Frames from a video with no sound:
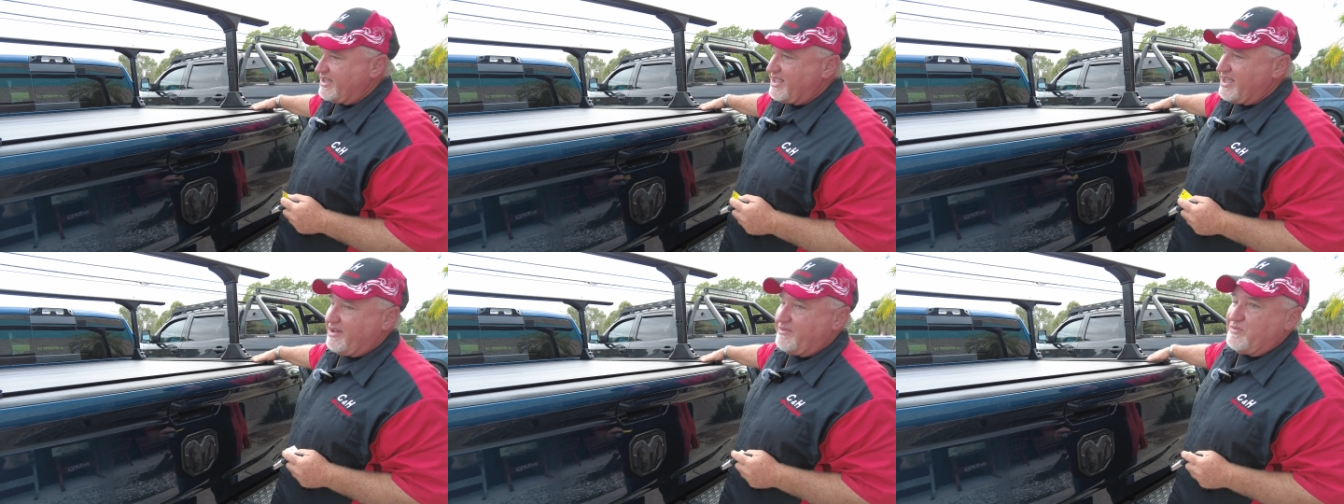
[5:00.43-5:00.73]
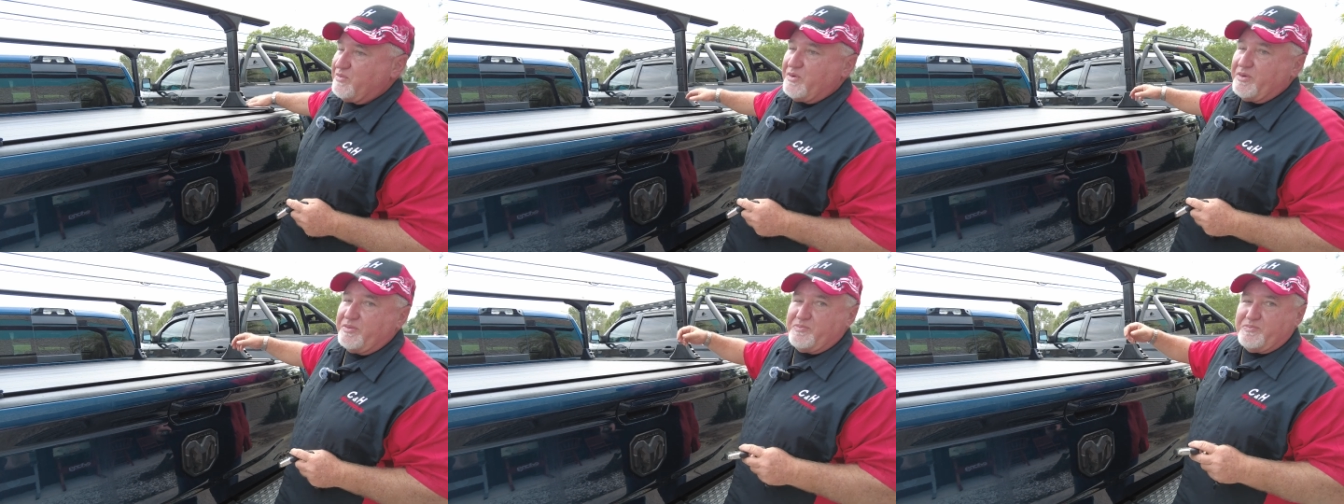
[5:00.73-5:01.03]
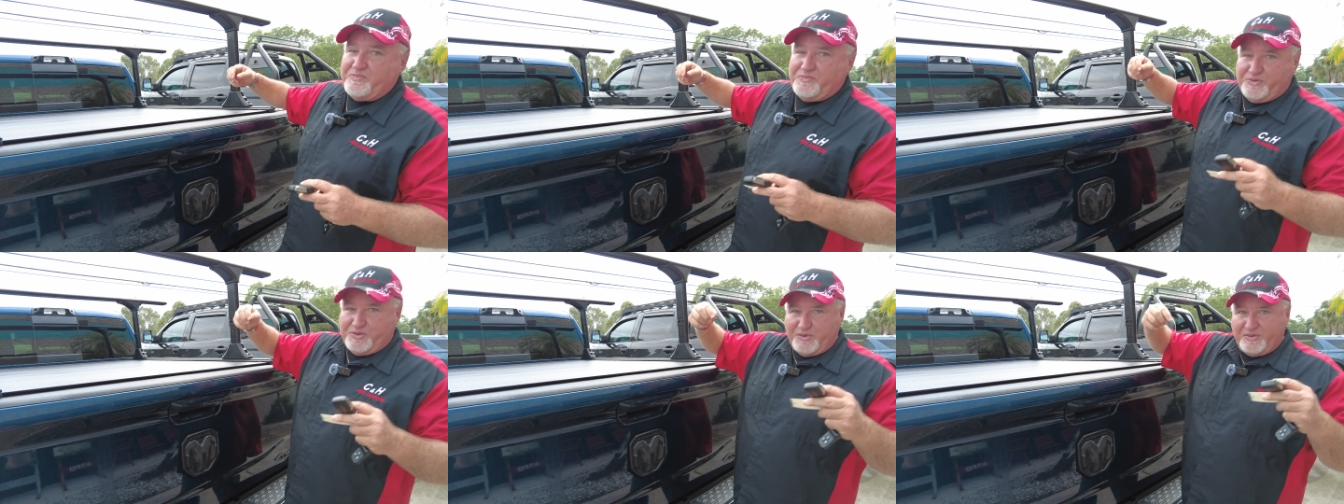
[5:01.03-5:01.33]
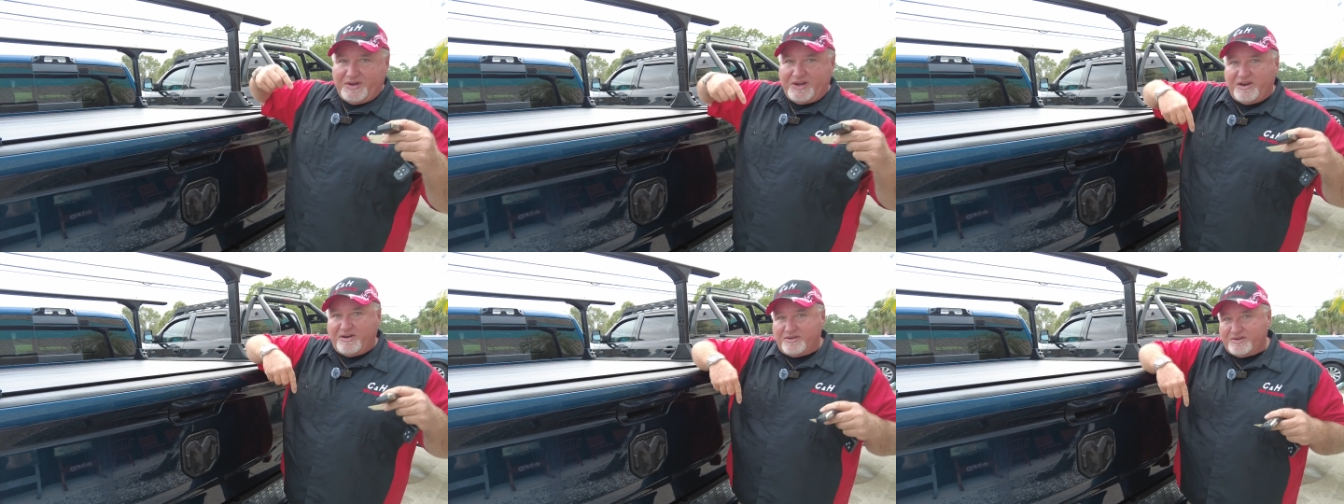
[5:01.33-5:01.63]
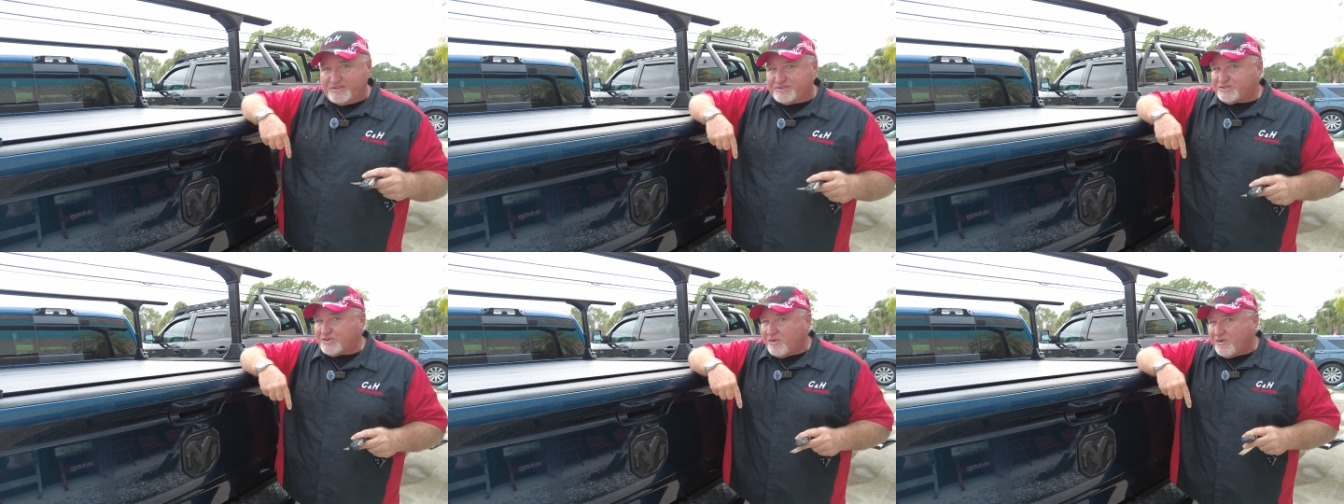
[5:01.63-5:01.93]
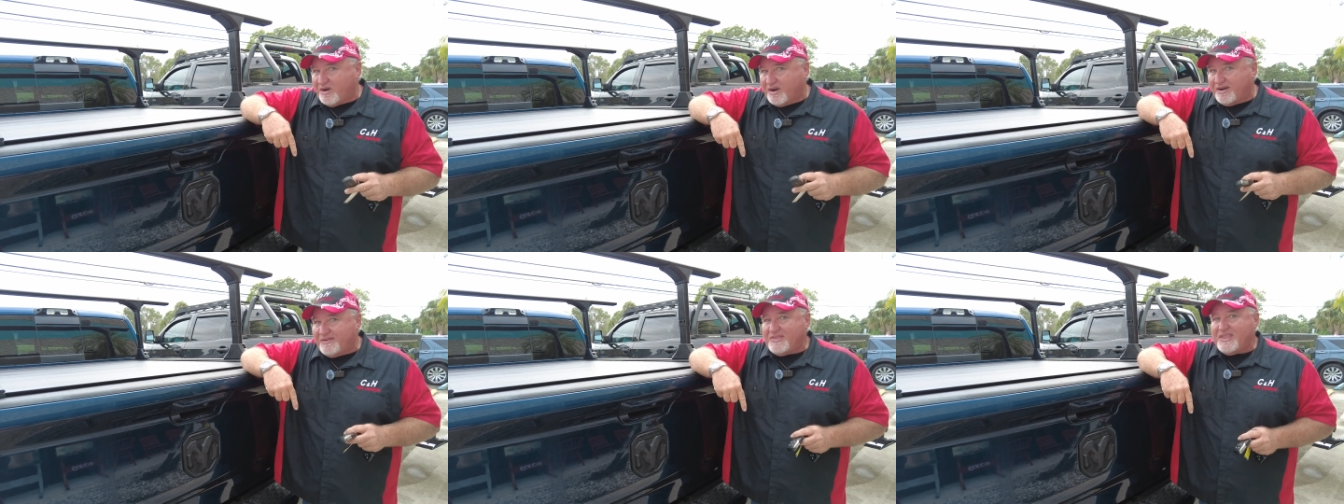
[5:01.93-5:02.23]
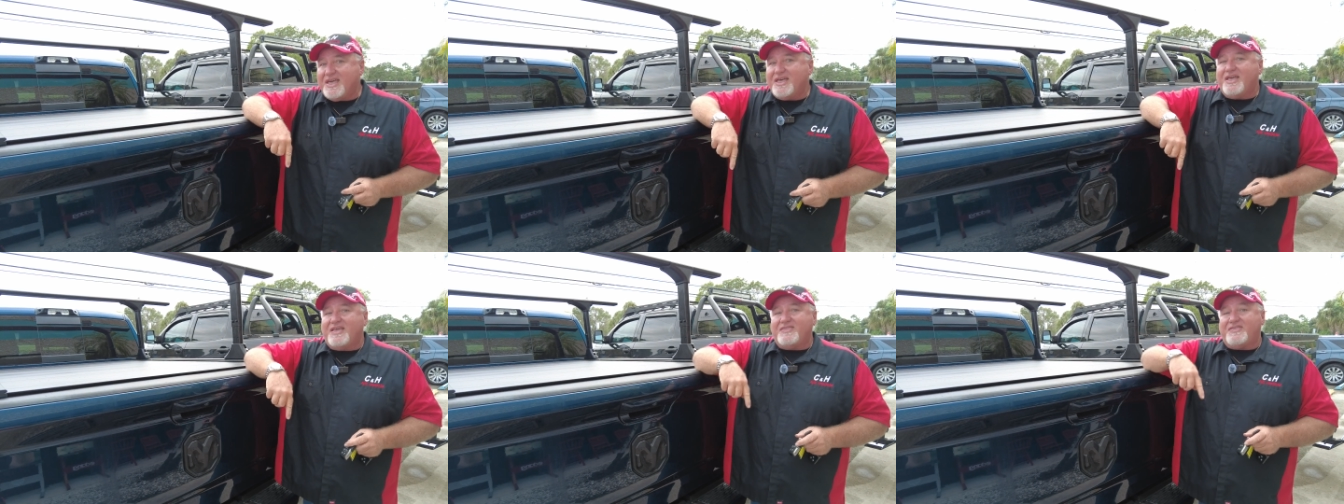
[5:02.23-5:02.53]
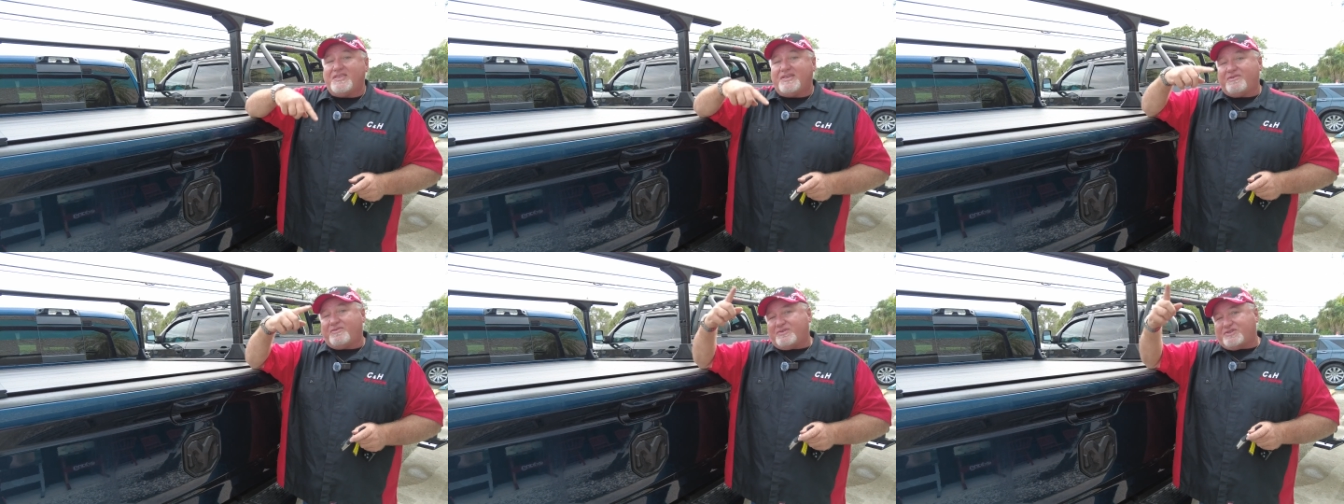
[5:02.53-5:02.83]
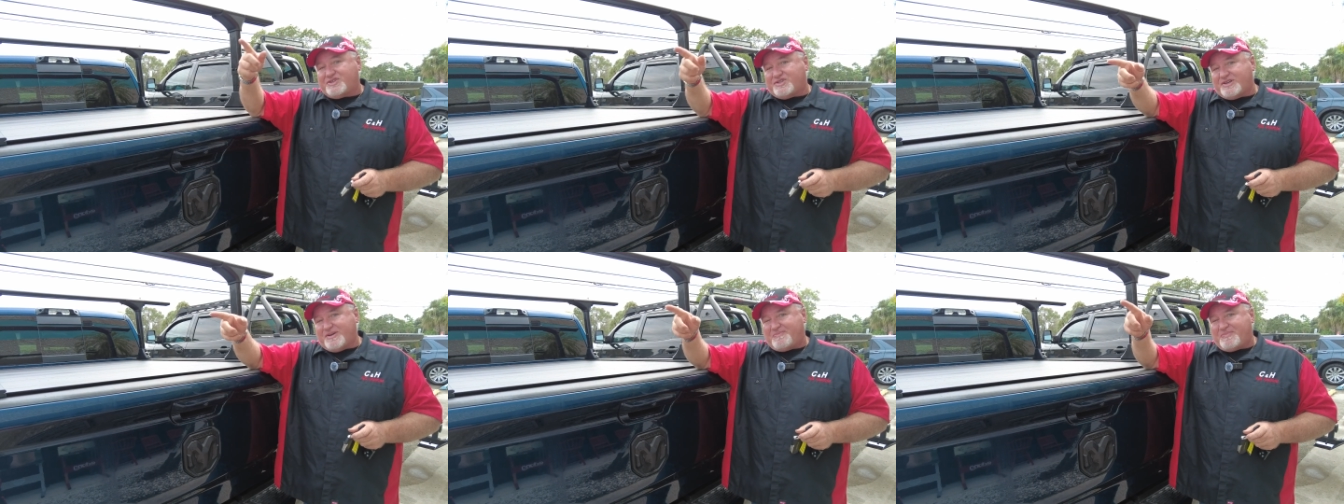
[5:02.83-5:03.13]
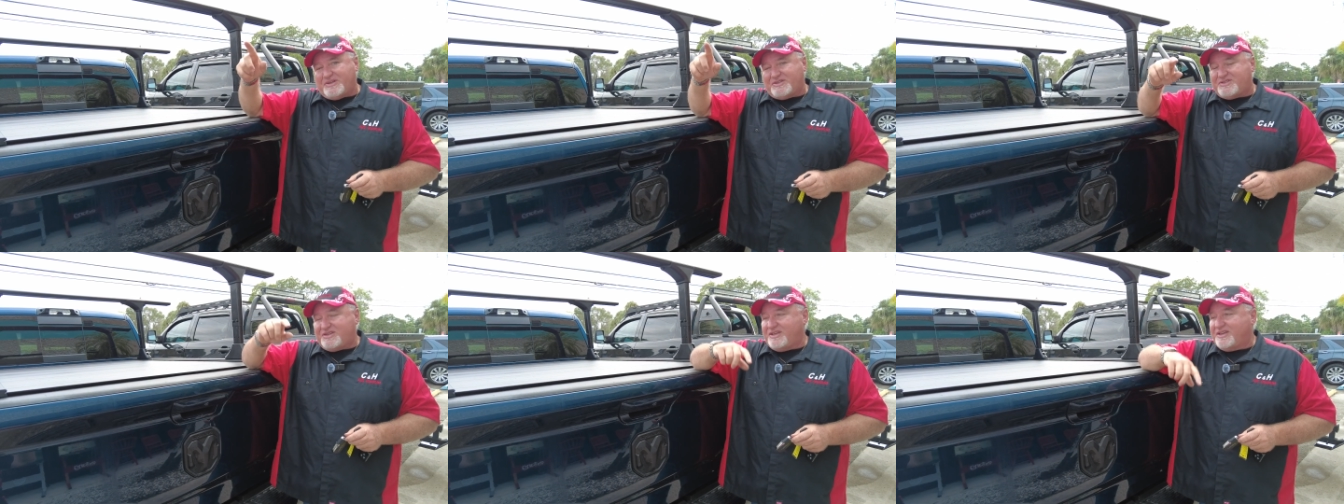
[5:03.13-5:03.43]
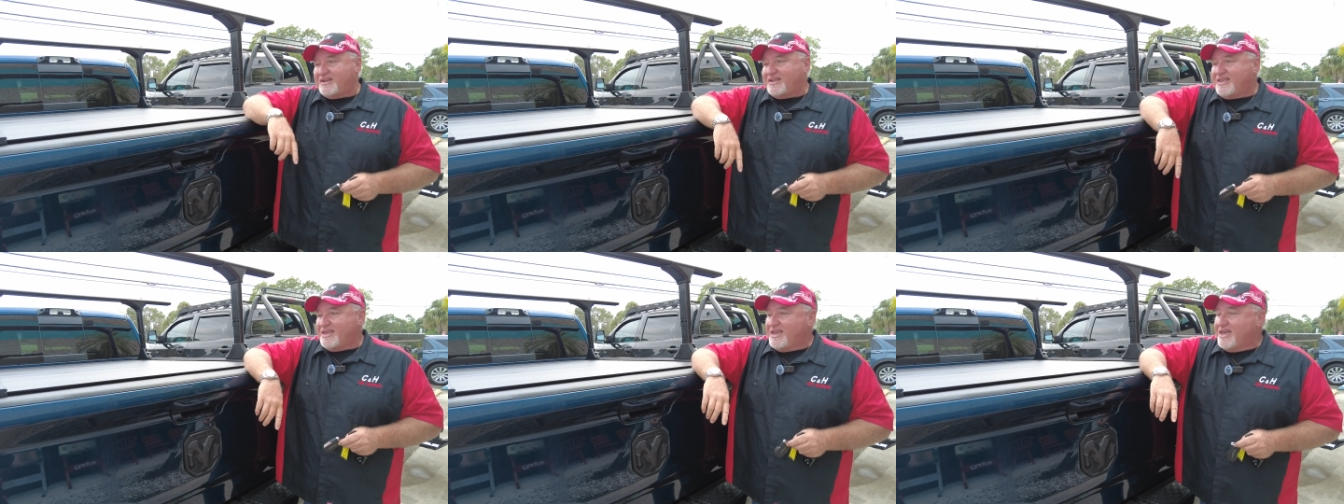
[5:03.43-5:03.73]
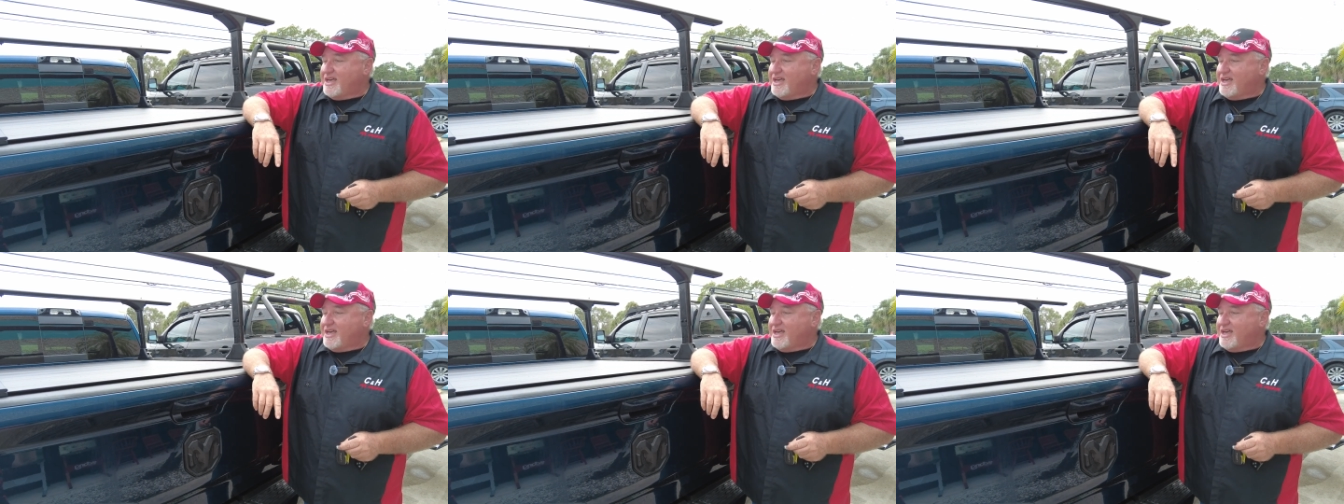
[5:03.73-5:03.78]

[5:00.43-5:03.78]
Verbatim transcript: again, we'll do it here in the store. Then we'll ship it to you.